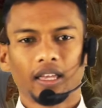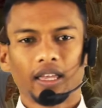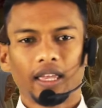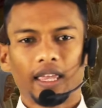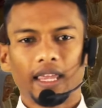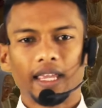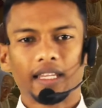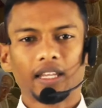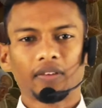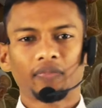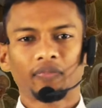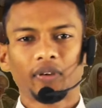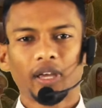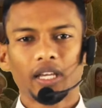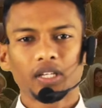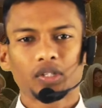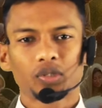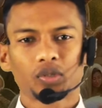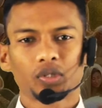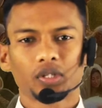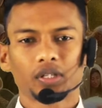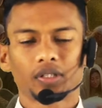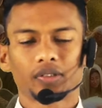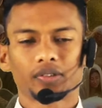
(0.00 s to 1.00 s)
in
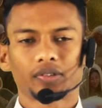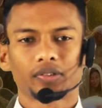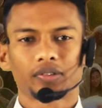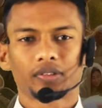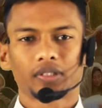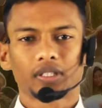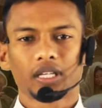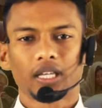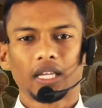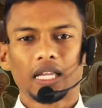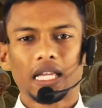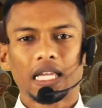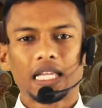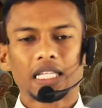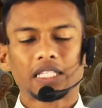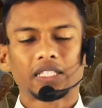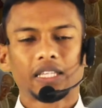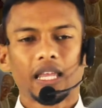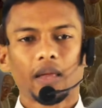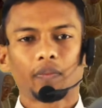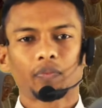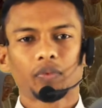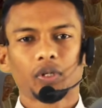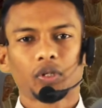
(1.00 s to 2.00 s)
Ephesians
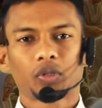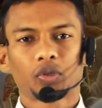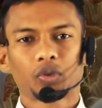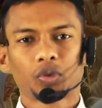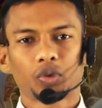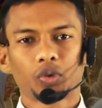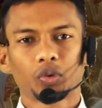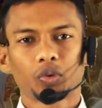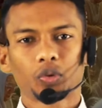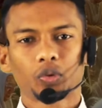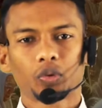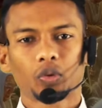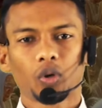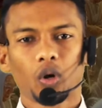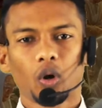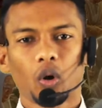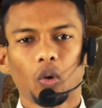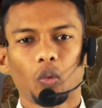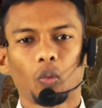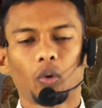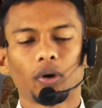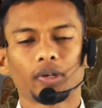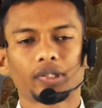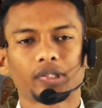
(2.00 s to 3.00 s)
chapter 2,
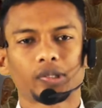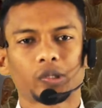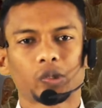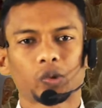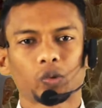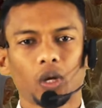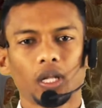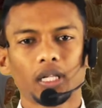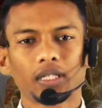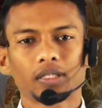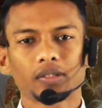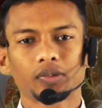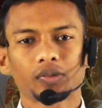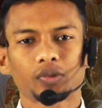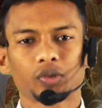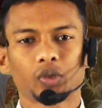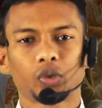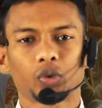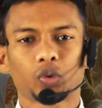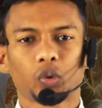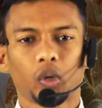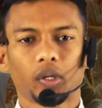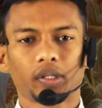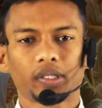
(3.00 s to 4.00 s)
verse 12 to
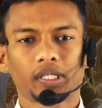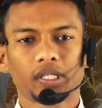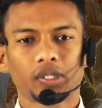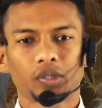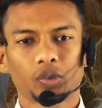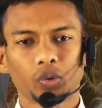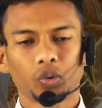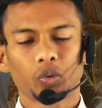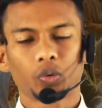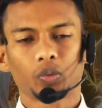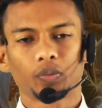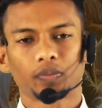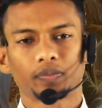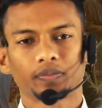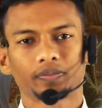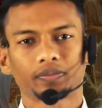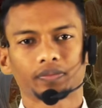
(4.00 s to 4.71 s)
22,